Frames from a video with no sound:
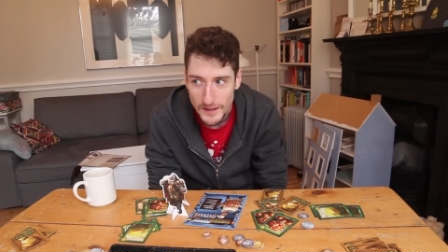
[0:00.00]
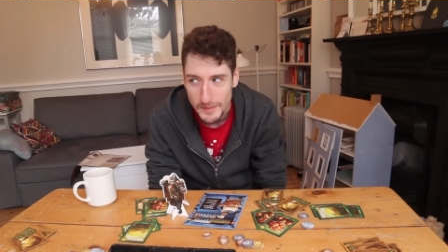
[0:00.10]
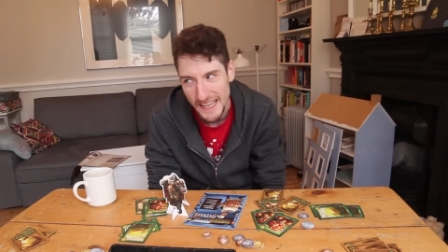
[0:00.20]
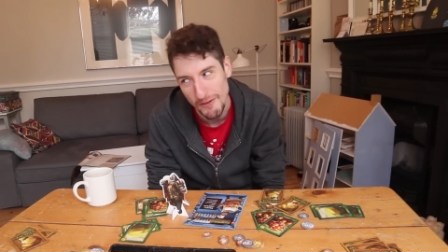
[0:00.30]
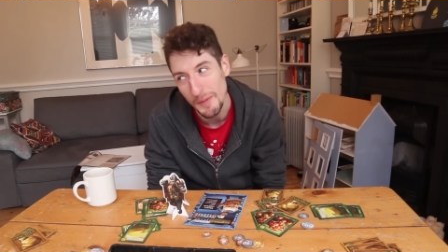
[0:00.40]
I
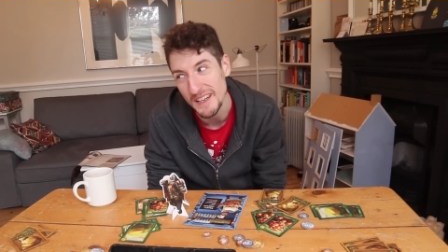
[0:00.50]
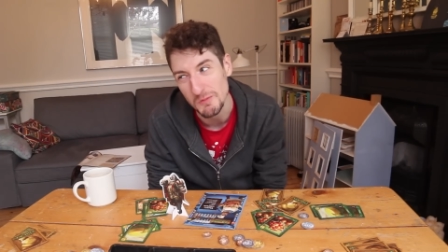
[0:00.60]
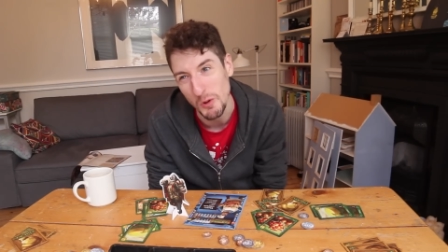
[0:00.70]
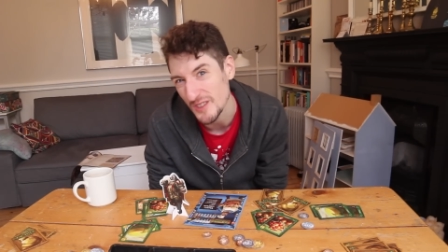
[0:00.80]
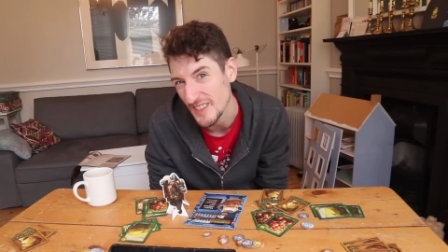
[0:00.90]
mean,
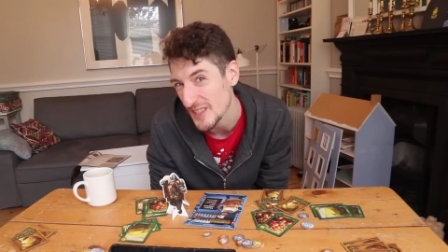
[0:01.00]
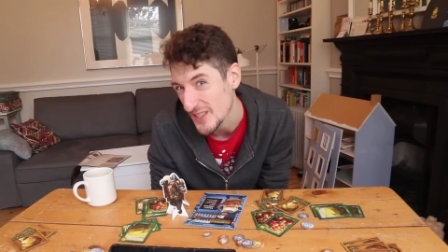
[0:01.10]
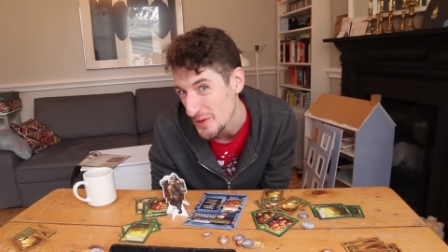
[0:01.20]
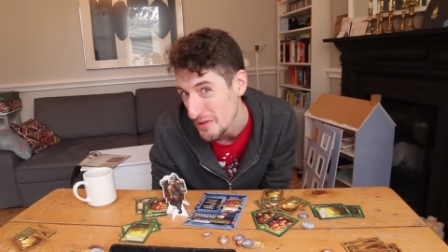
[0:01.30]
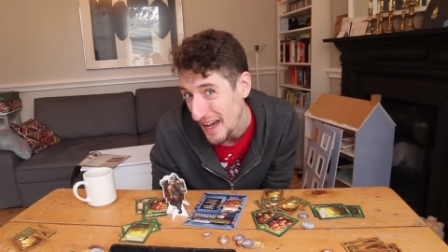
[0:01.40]
everybody's wanted to
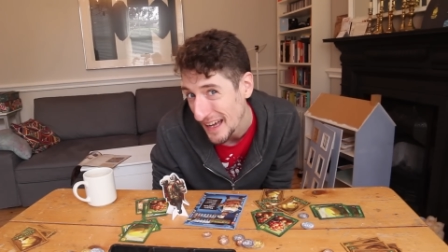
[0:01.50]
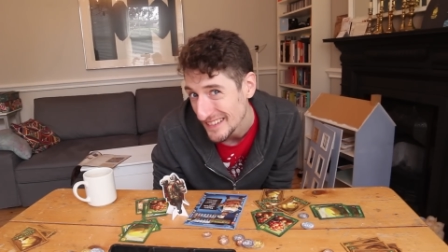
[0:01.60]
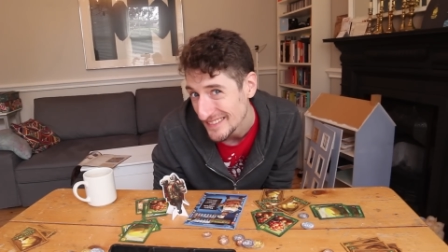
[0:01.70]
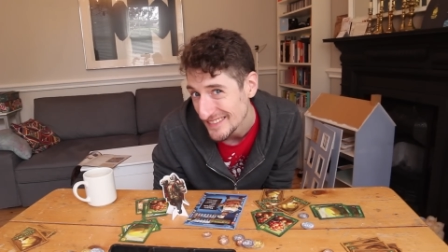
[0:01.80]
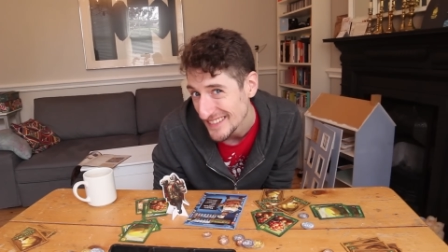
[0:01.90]
do that,
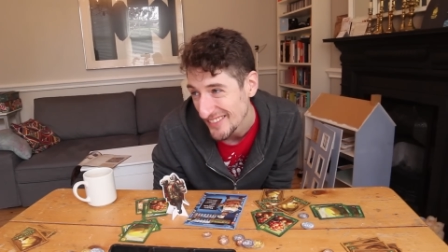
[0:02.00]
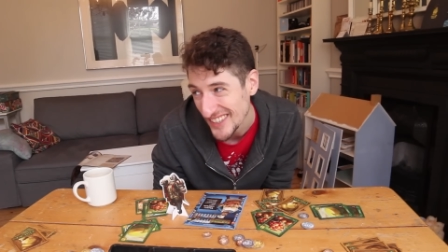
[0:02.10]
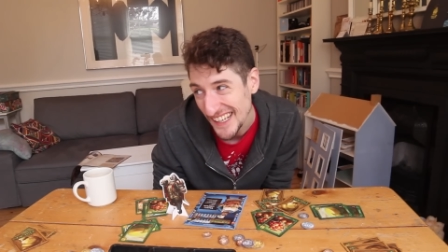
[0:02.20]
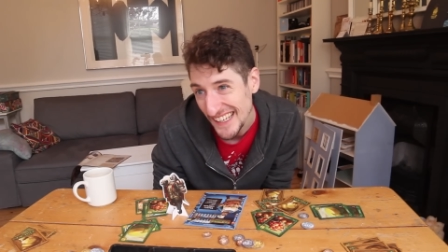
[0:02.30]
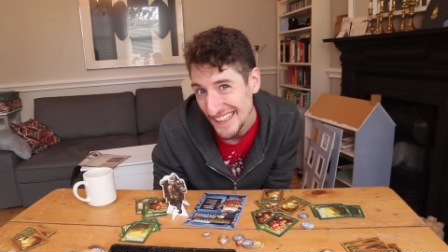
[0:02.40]

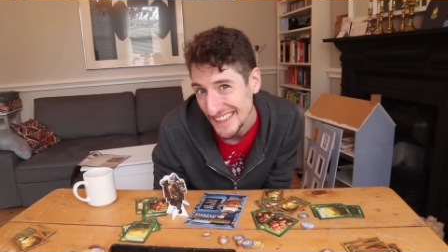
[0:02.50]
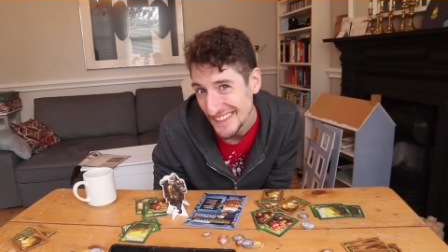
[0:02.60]
haven't they?